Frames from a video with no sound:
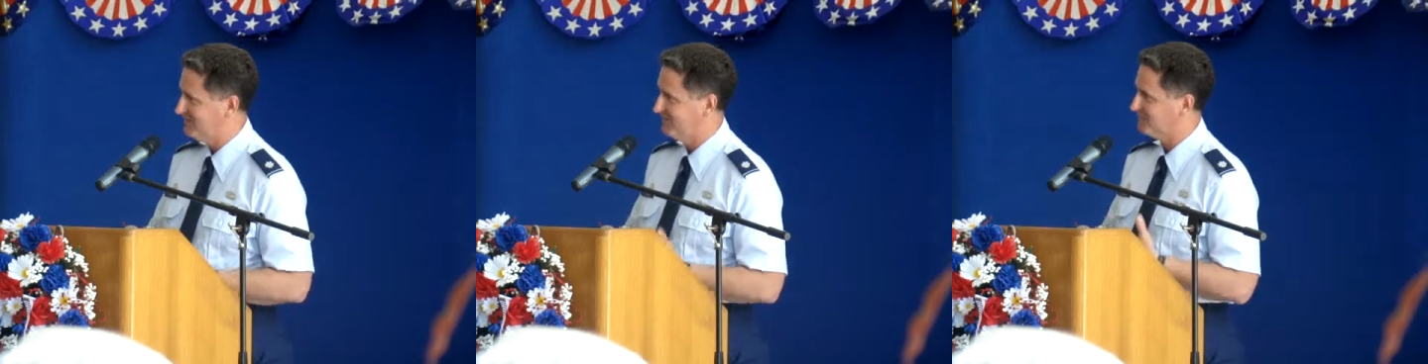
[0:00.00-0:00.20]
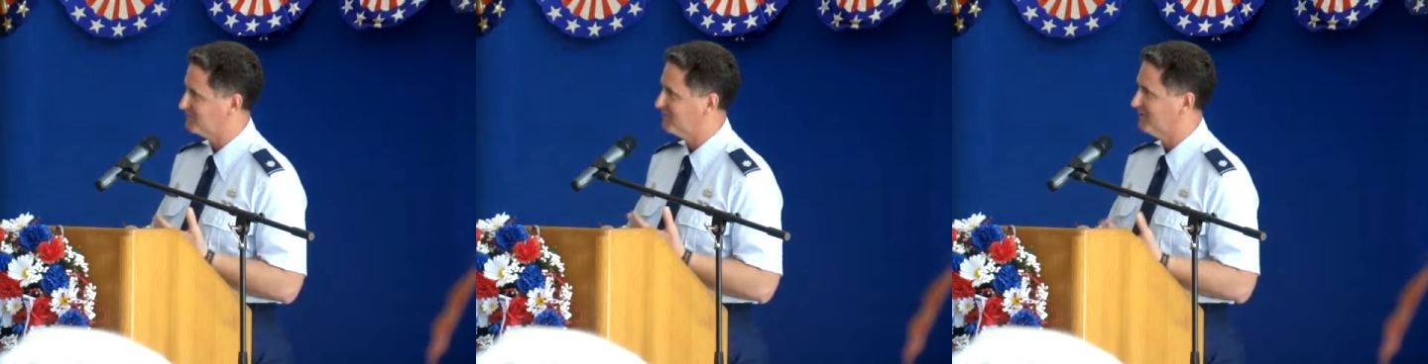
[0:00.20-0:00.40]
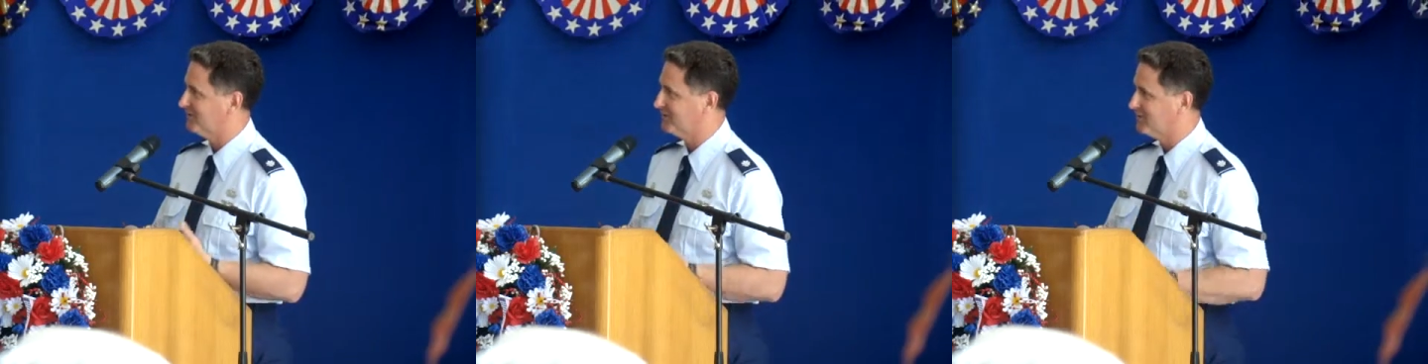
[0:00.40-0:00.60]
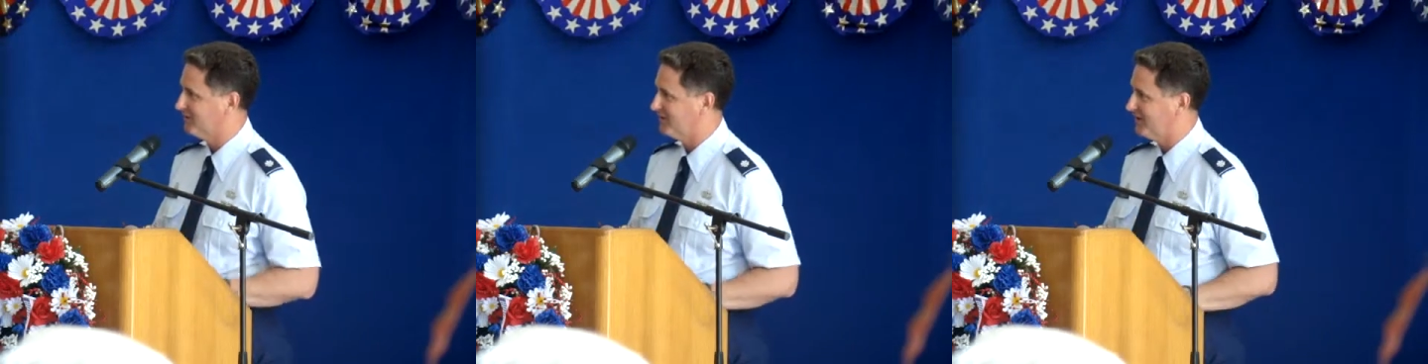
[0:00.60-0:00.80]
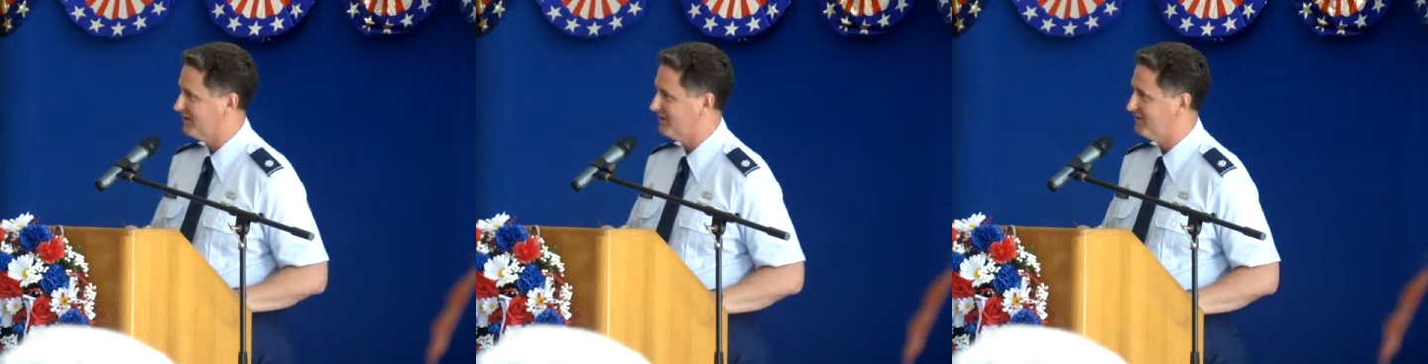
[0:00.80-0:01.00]
that's being
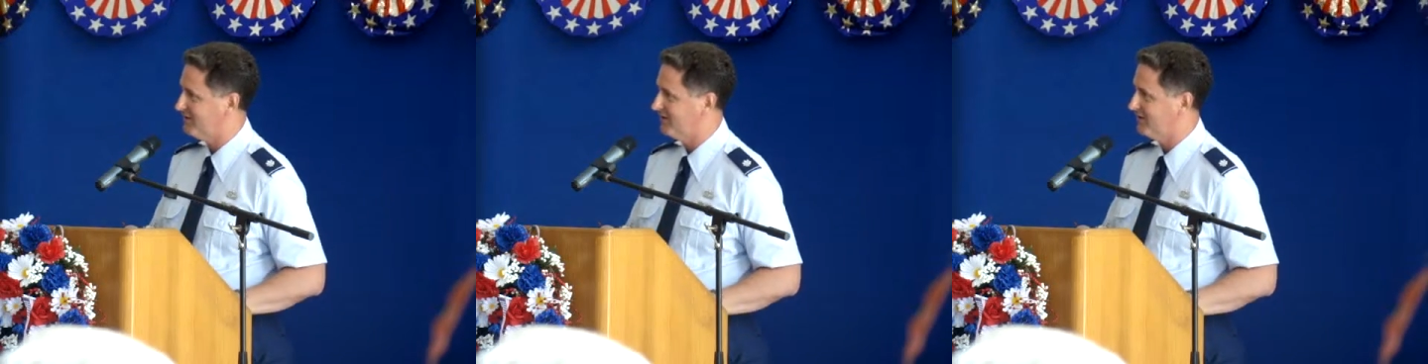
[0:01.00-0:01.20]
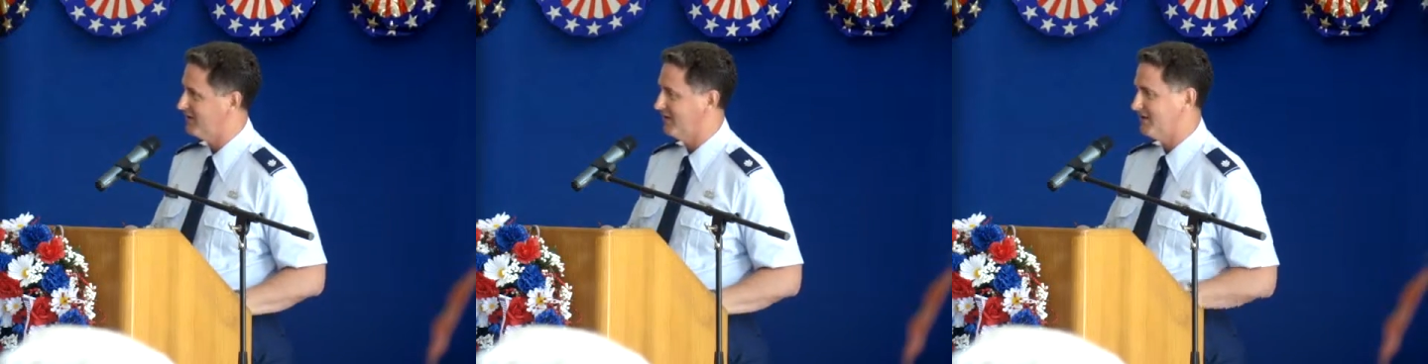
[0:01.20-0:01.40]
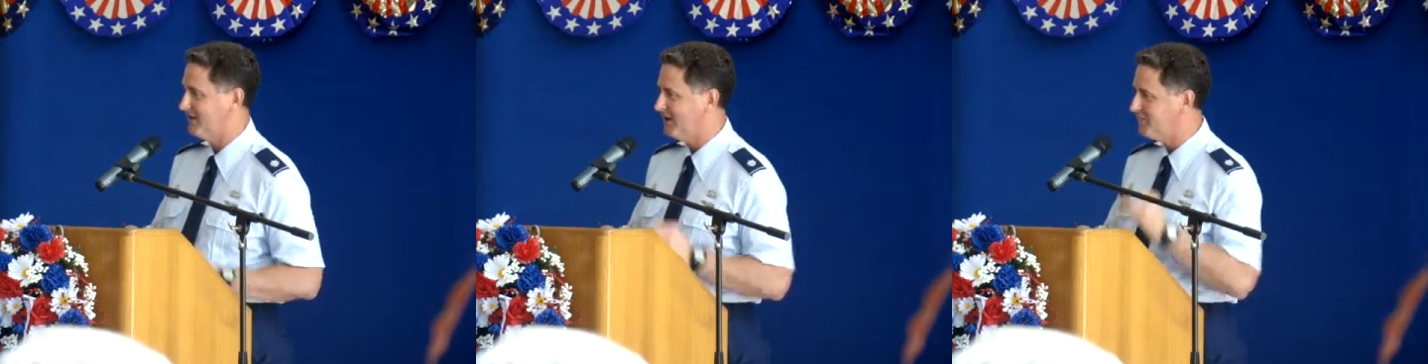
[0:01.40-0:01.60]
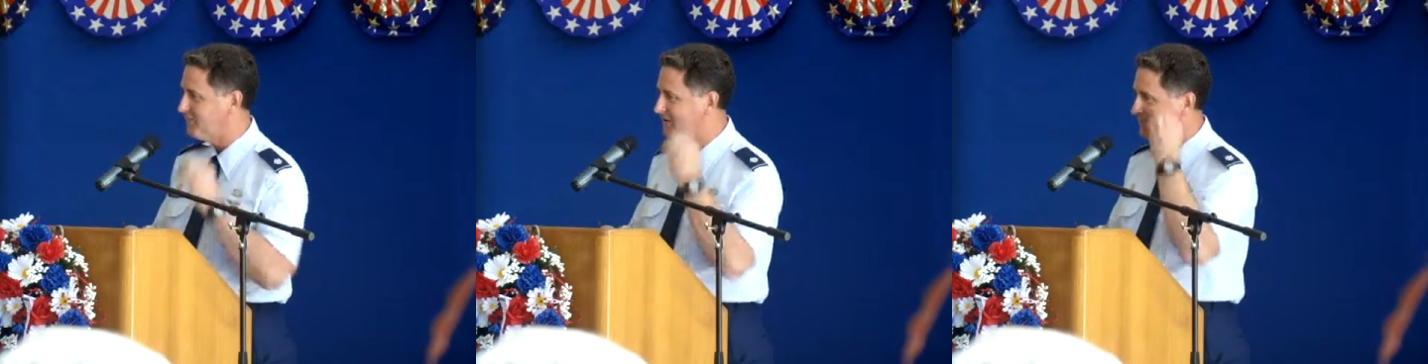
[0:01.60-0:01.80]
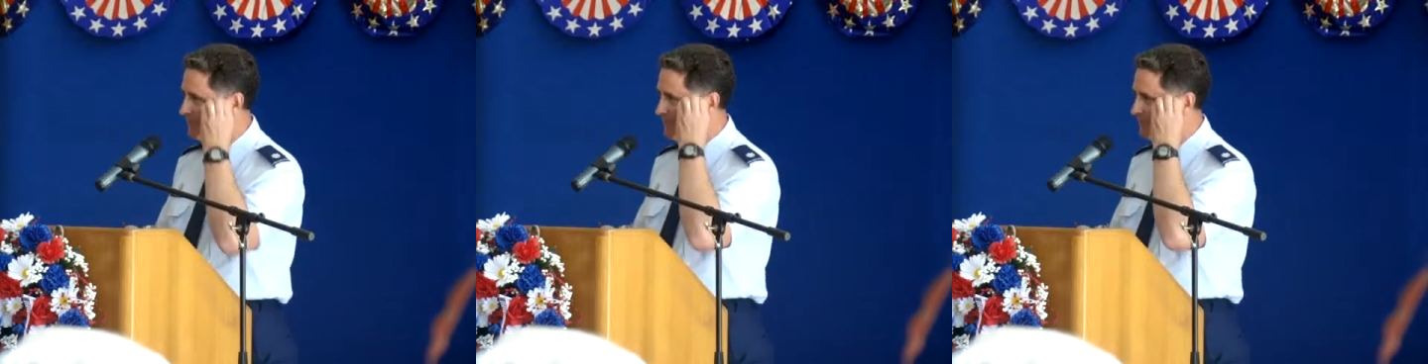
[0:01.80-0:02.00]
created, and that
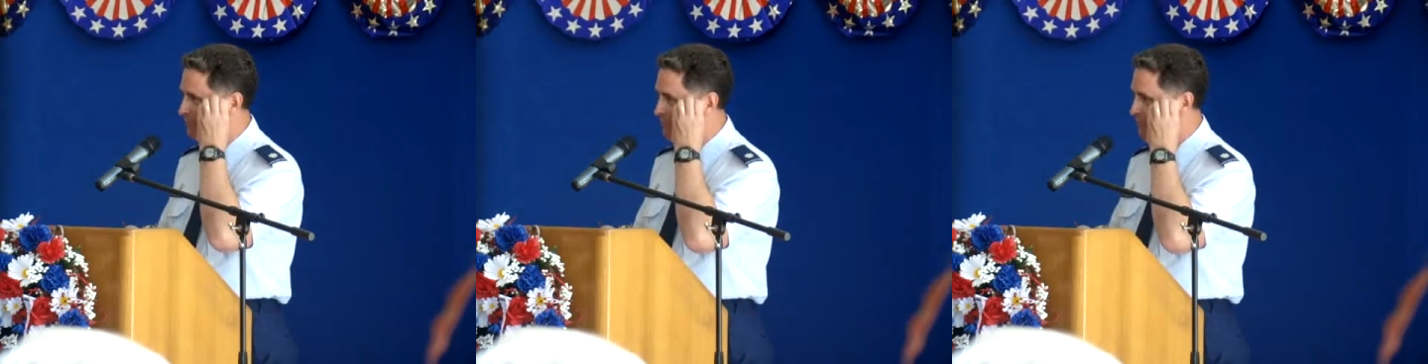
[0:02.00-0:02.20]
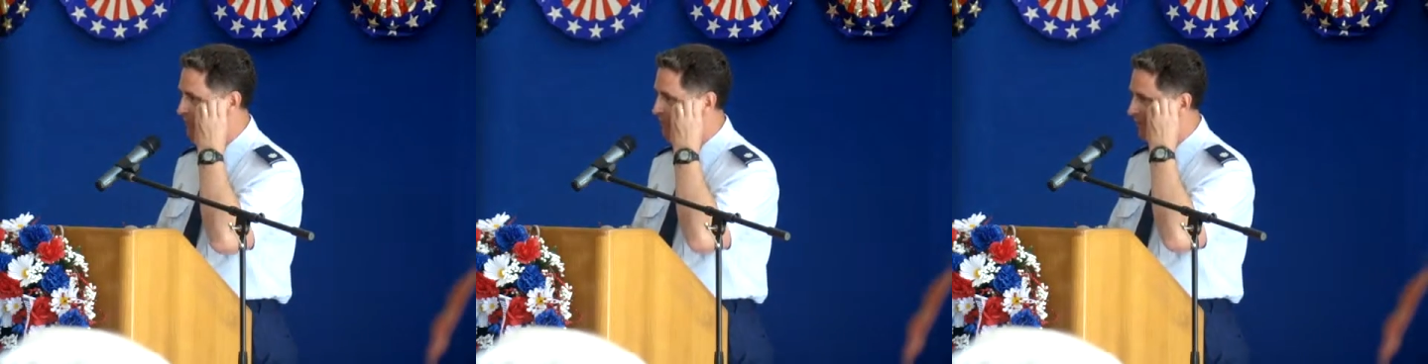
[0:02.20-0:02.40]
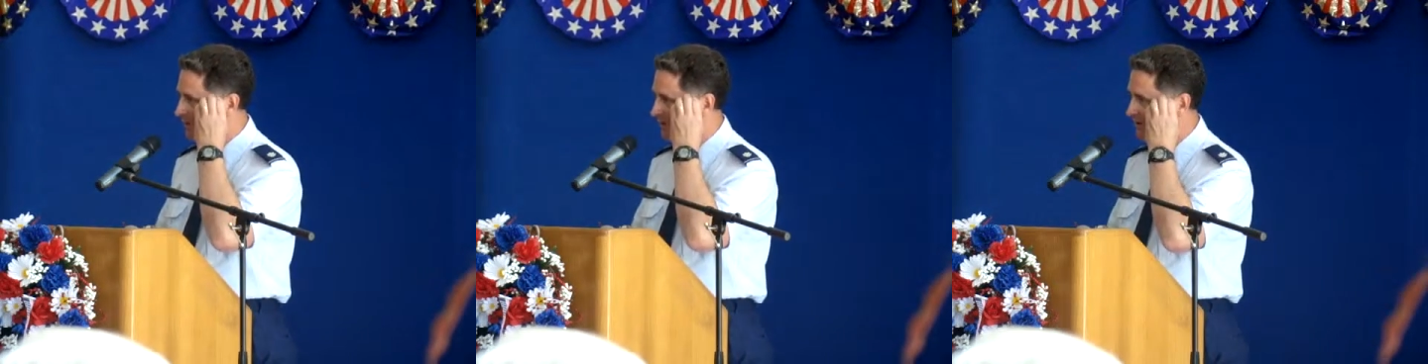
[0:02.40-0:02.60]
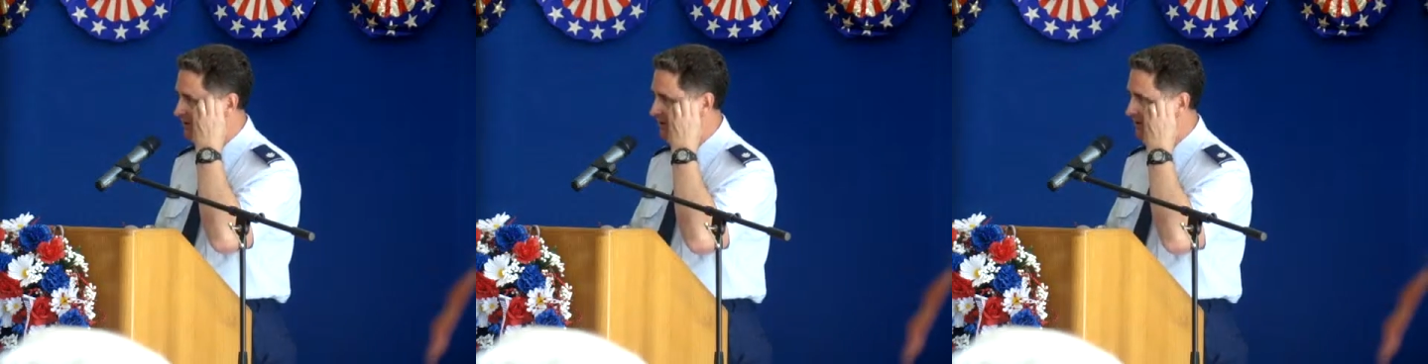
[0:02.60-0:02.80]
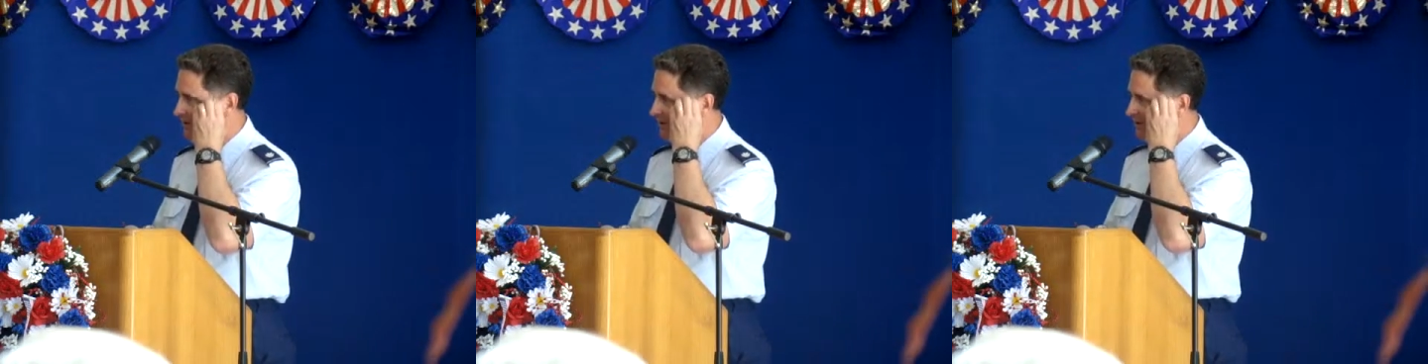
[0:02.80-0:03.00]
many people
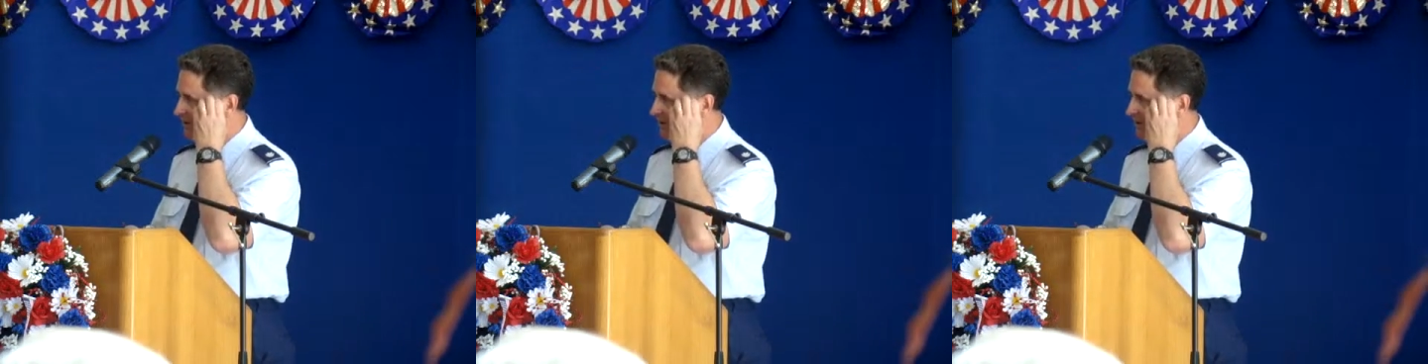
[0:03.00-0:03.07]
require